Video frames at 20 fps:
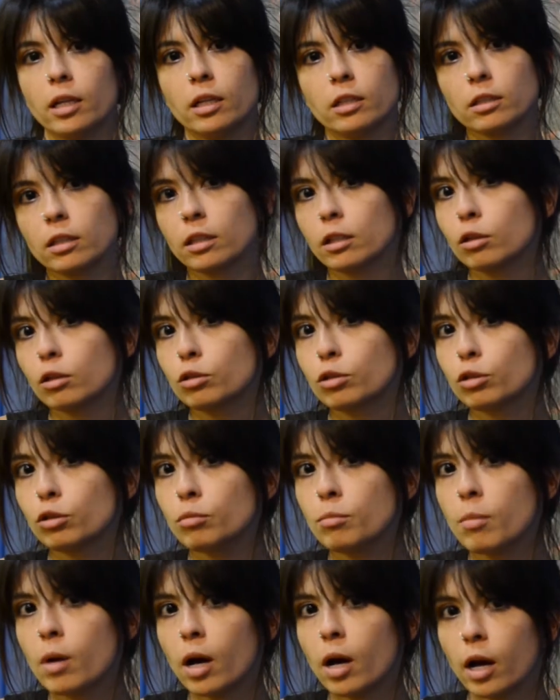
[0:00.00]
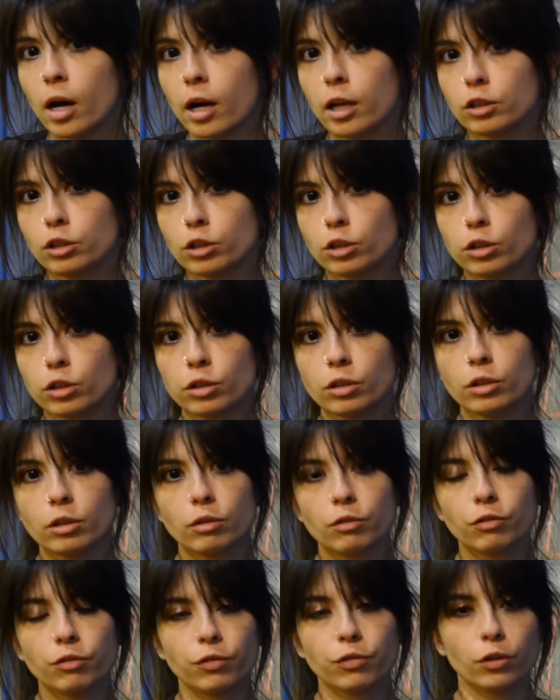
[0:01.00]
is a little too much
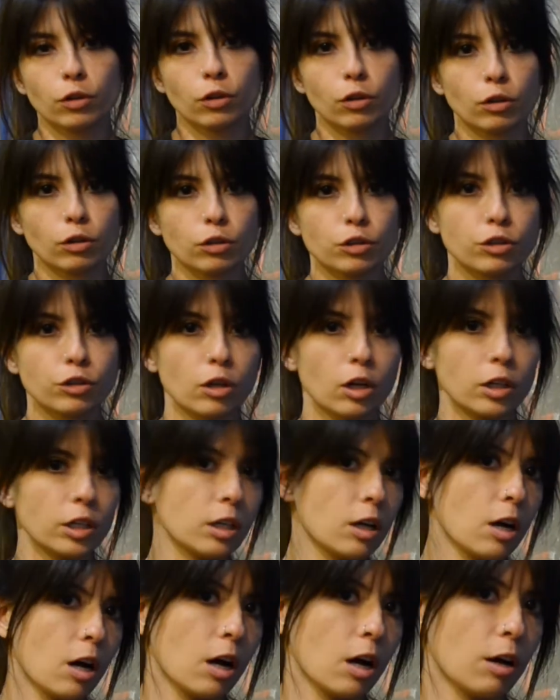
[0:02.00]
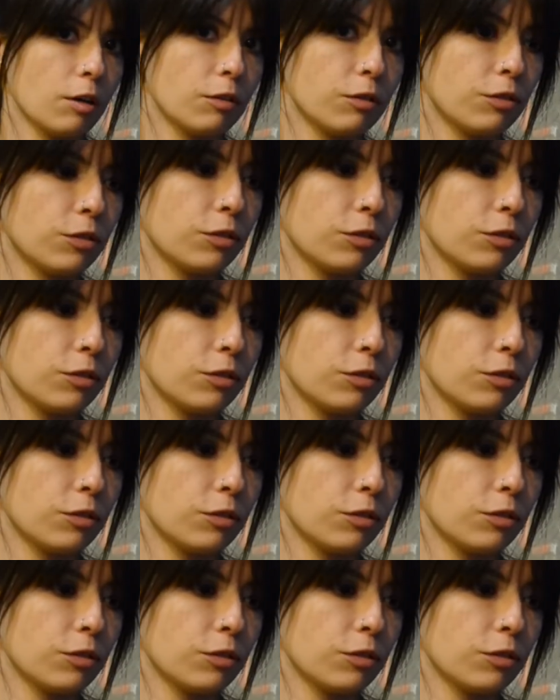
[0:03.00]
for starting off,